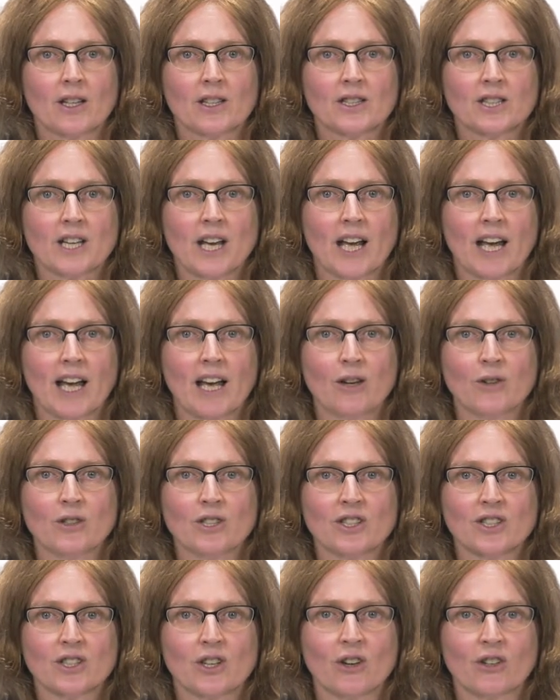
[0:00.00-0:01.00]
So how
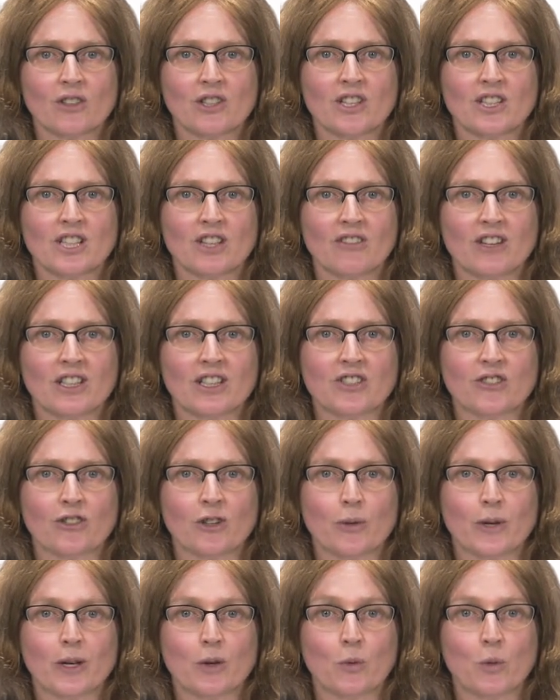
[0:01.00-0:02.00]
does cognitive
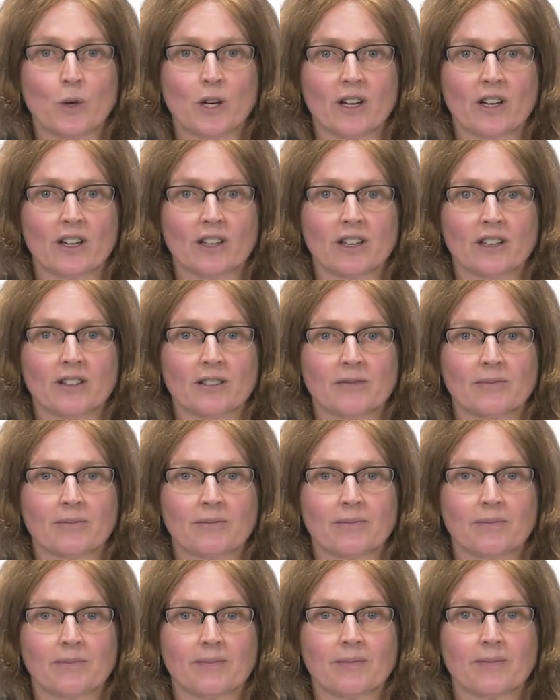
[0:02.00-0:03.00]
interviewing work?
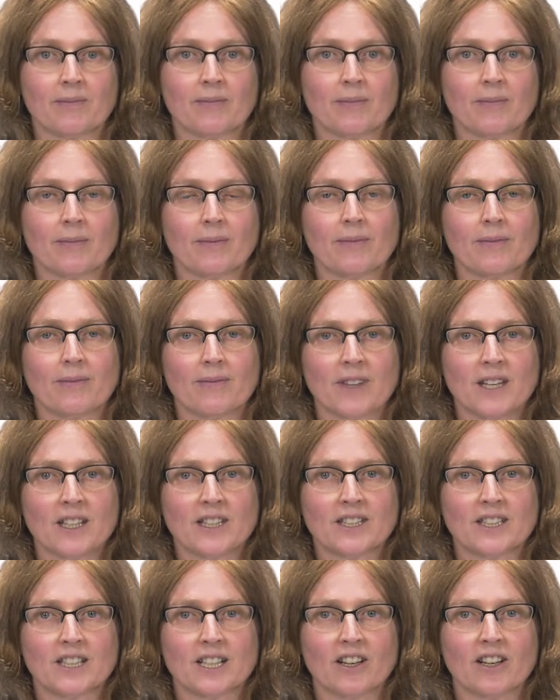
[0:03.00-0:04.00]

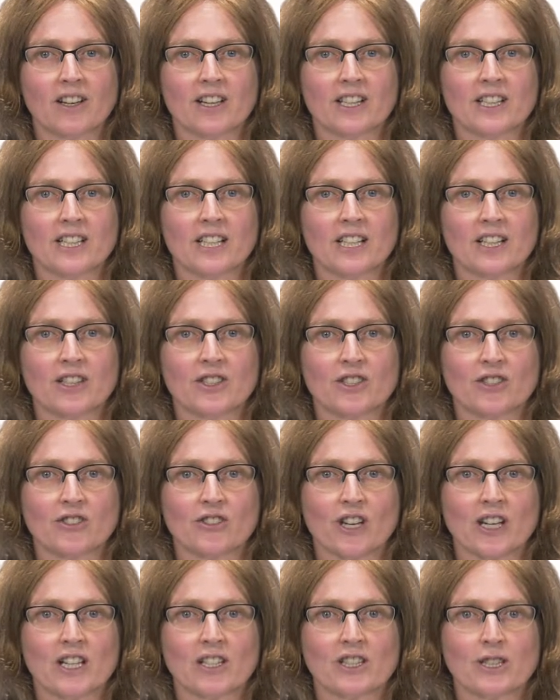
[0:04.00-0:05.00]
This slide
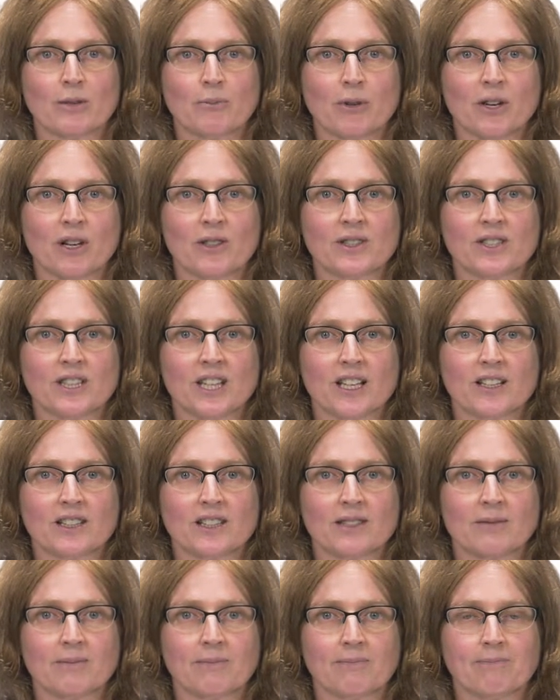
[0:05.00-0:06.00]
illustrates the
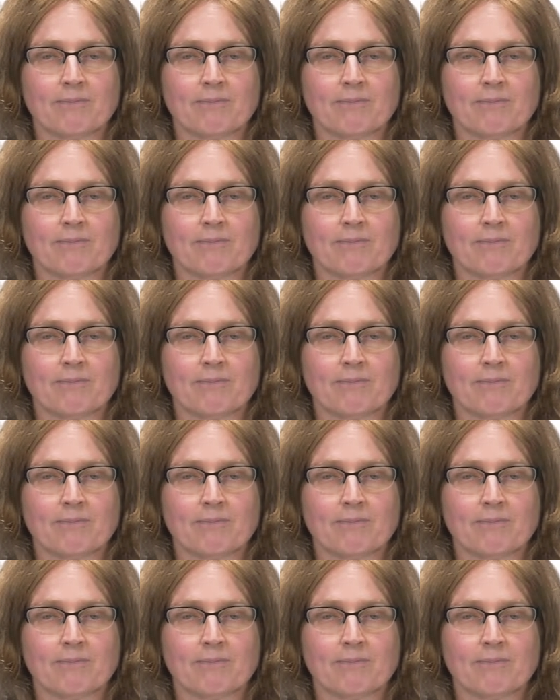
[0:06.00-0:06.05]
process.